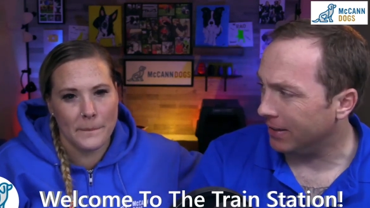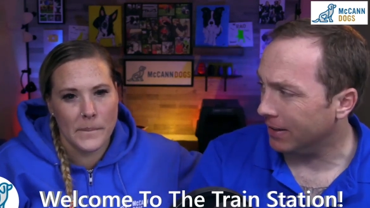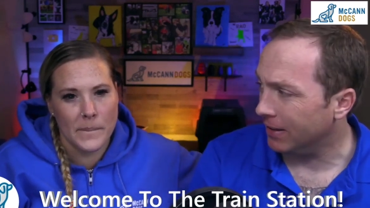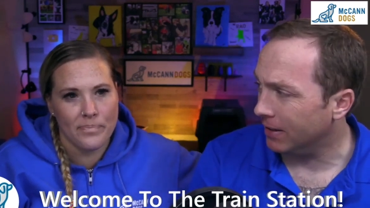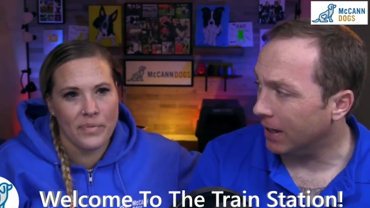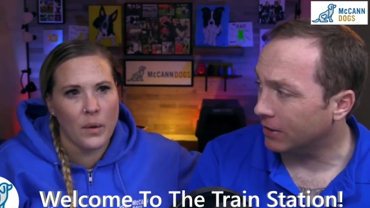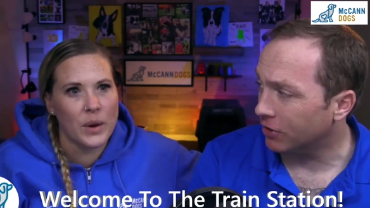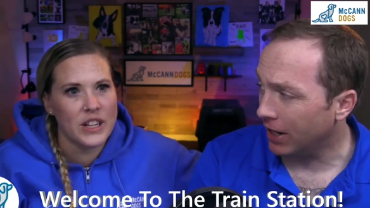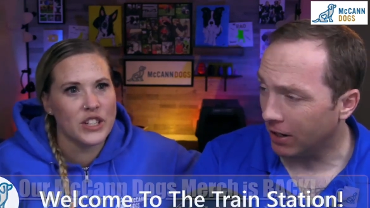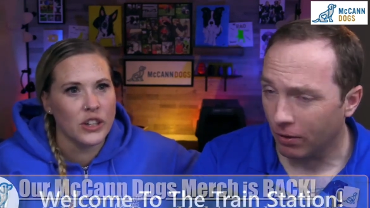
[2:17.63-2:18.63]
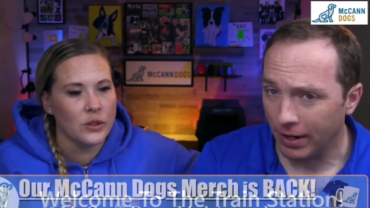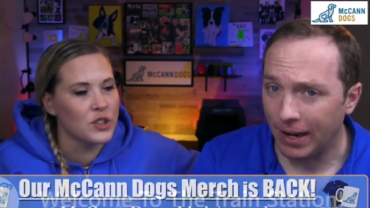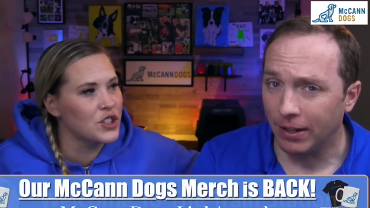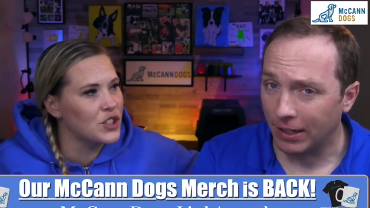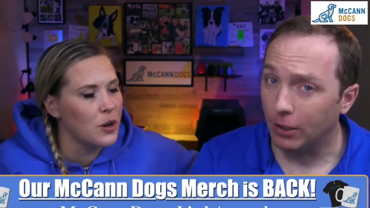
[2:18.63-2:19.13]
Speaker 1: the at the we training do. hall right now,
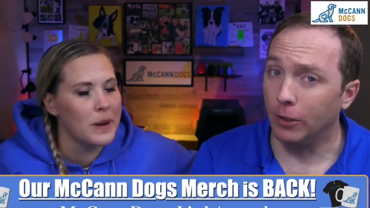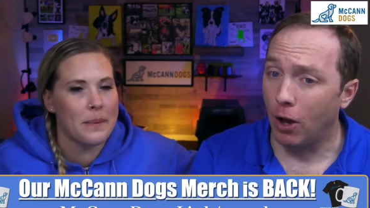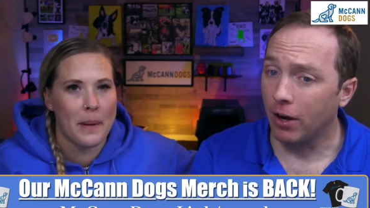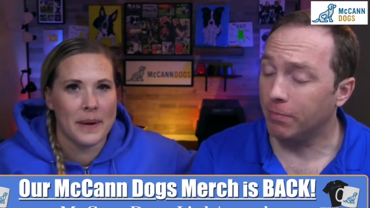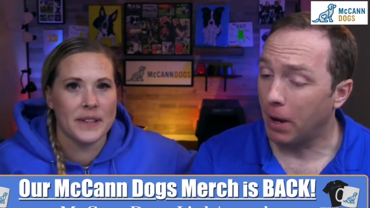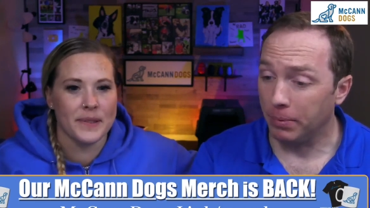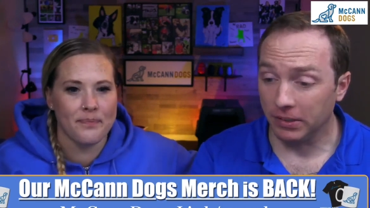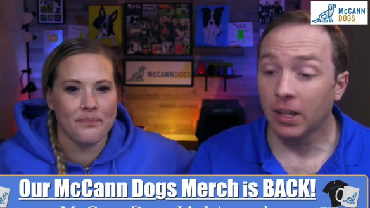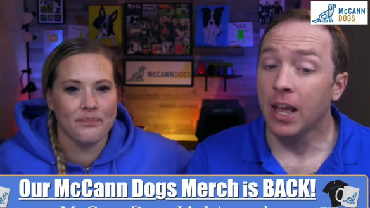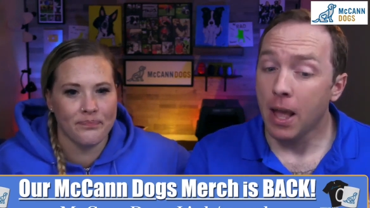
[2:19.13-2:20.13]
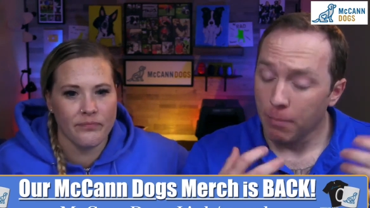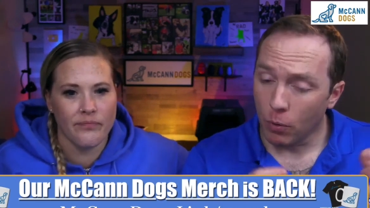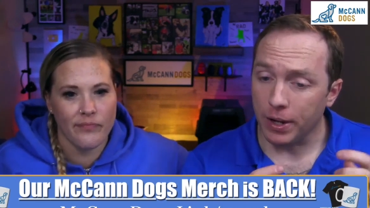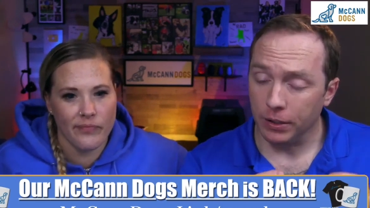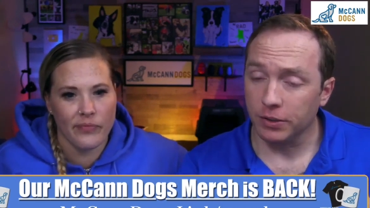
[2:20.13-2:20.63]
like so a lot puppies. of puppies. But
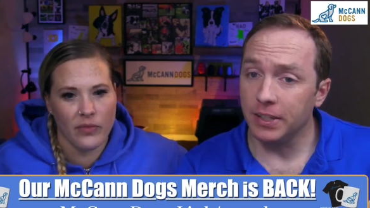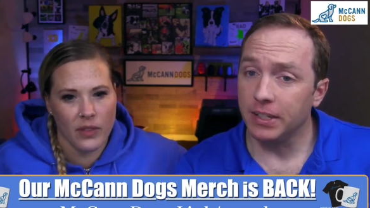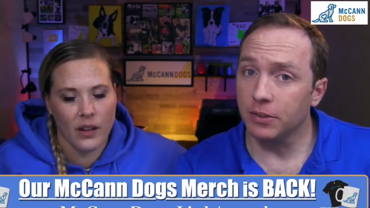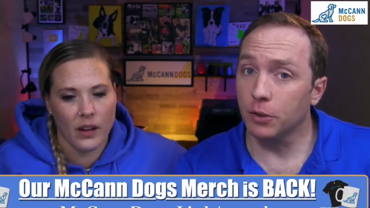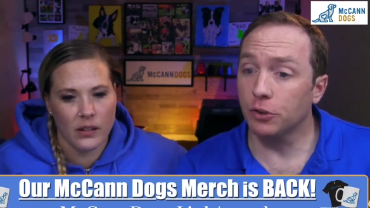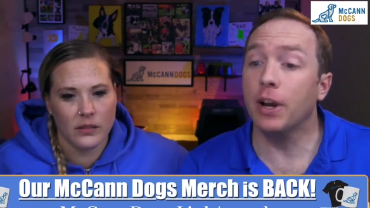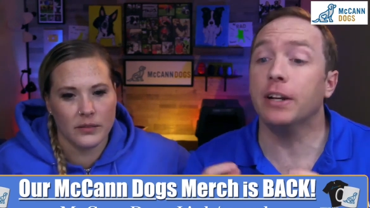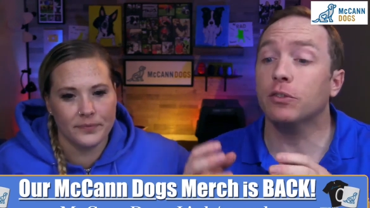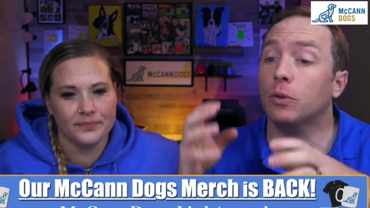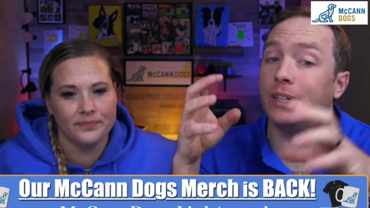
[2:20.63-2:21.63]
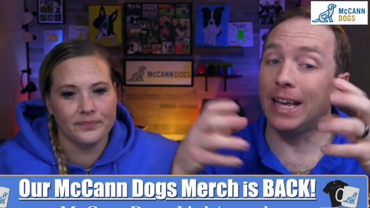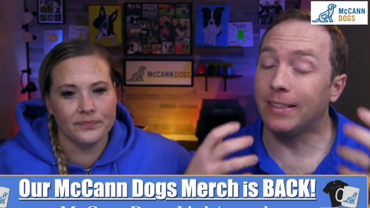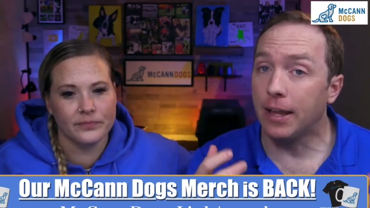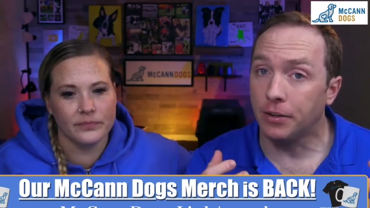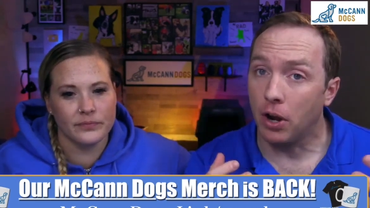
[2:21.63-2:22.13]
what you'll see is those trainers will get
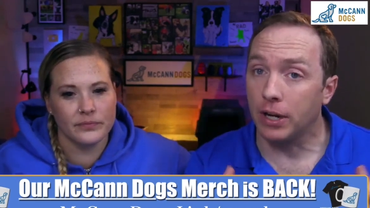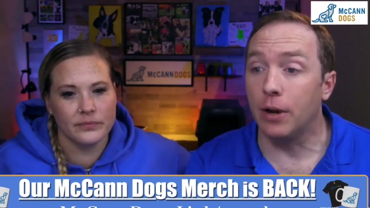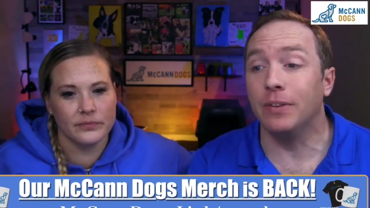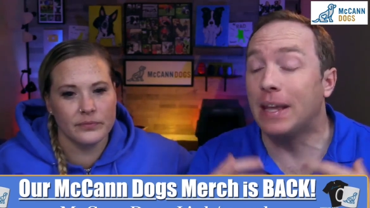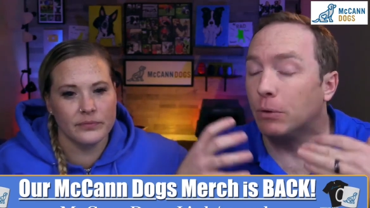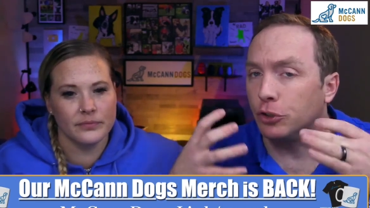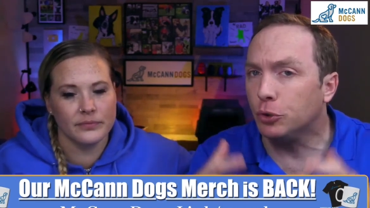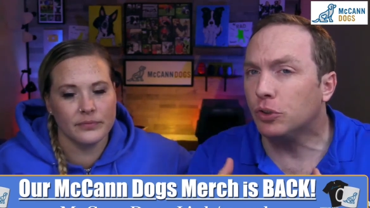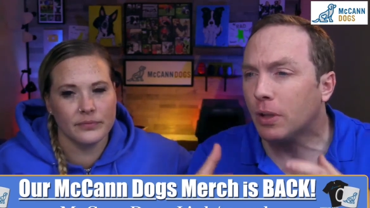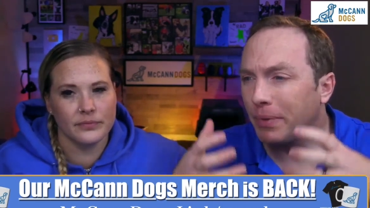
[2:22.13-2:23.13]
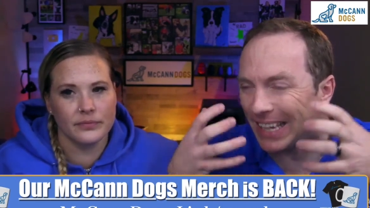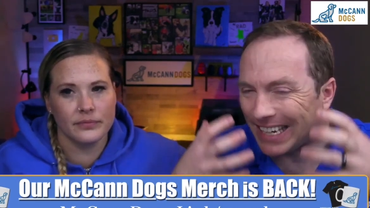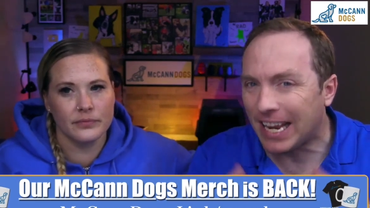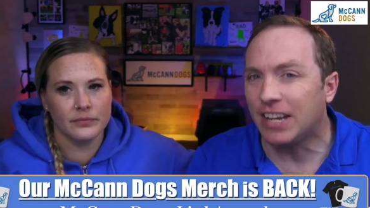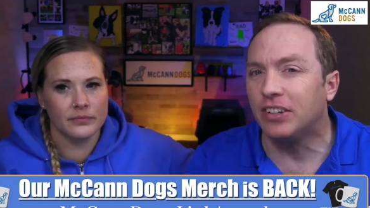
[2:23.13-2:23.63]
that dog out, and they will do something
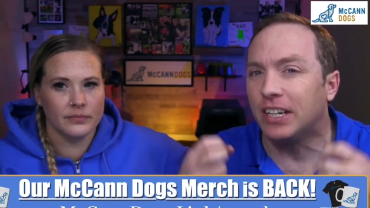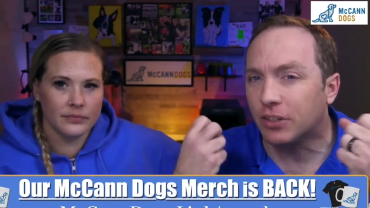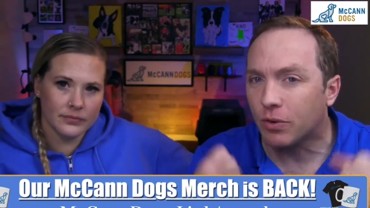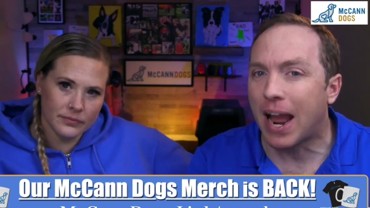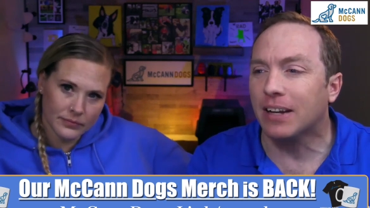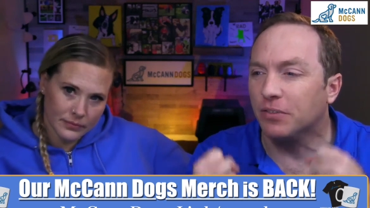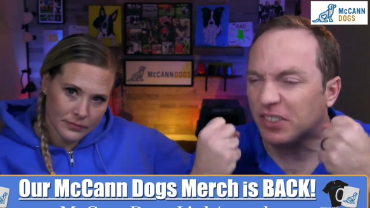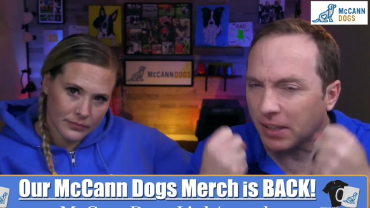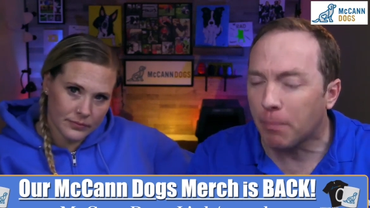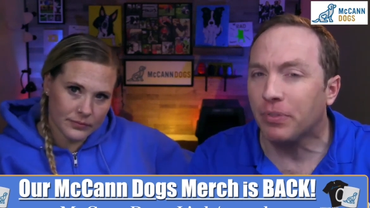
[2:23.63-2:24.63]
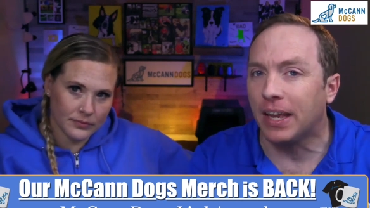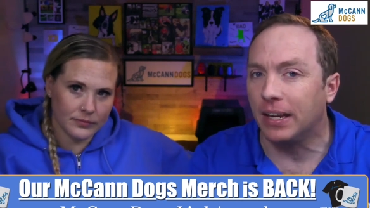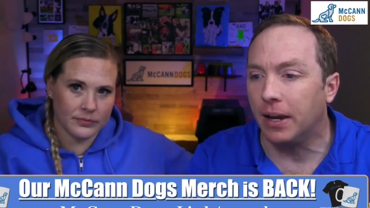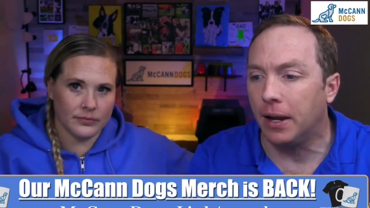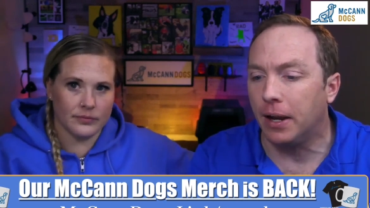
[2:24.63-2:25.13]
engaging, interactive, something,
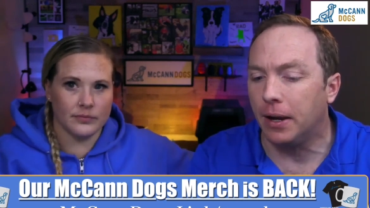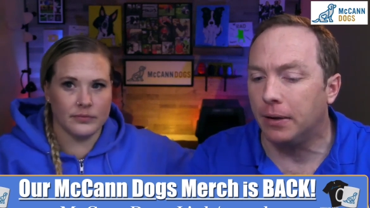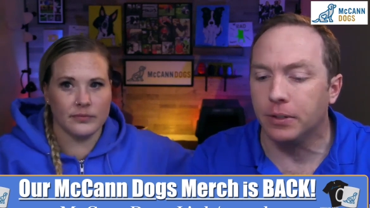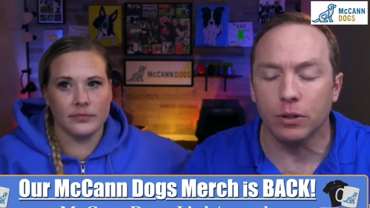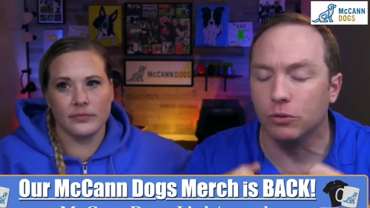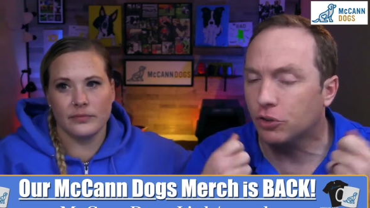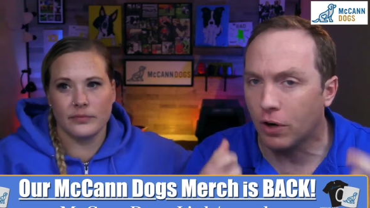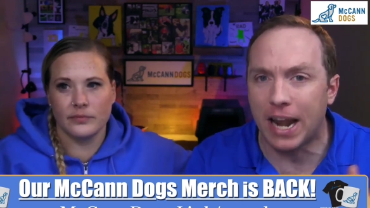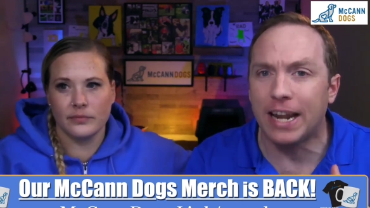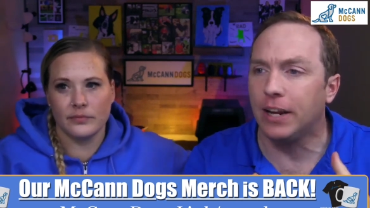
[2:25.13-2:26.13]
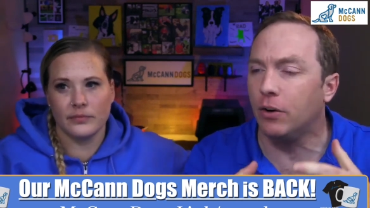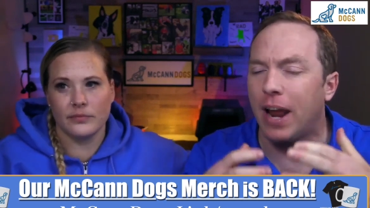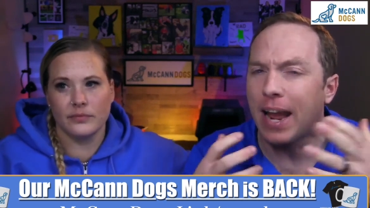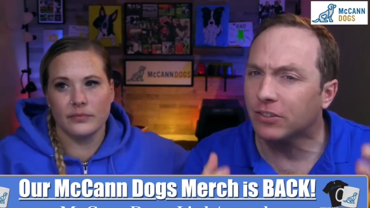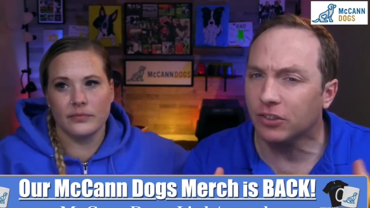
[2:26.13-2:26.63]
uh, you know, training or
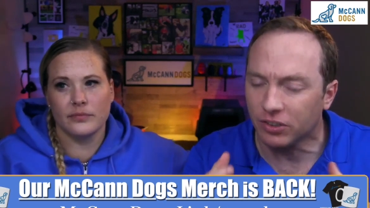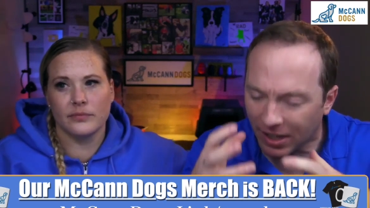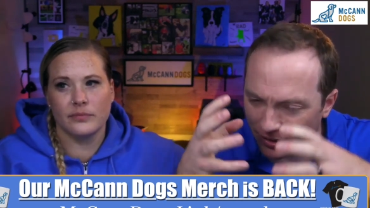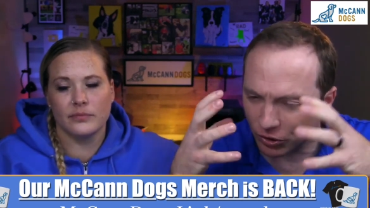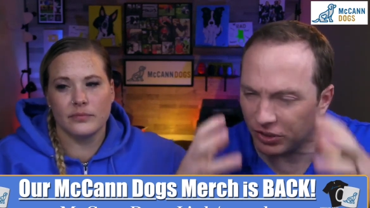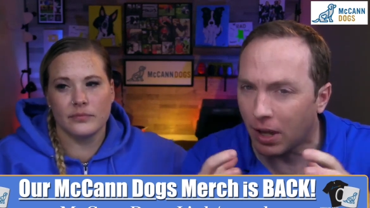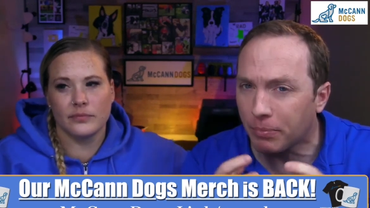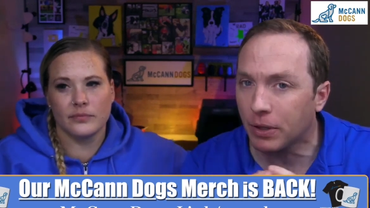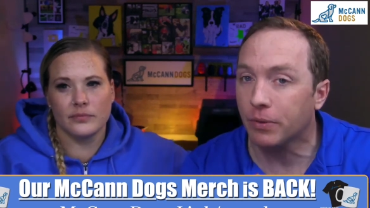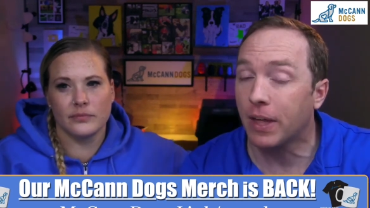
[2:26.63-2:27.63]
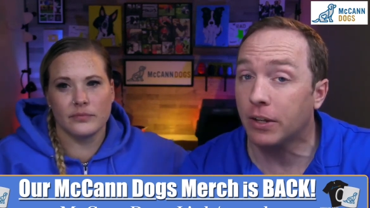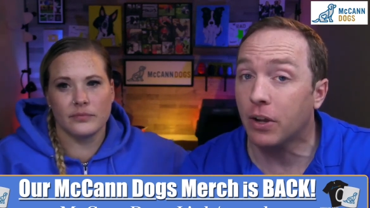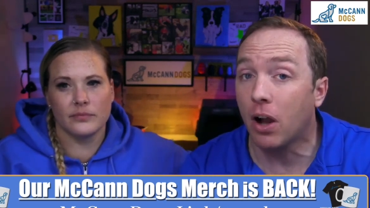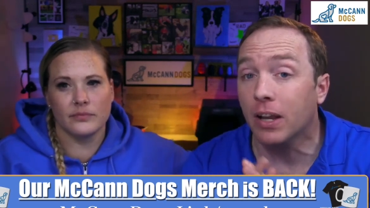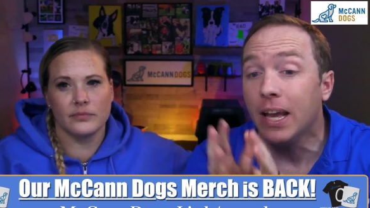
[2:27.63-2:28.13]
exercise or something with that
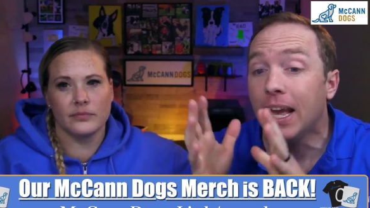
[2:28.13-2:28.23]
dog,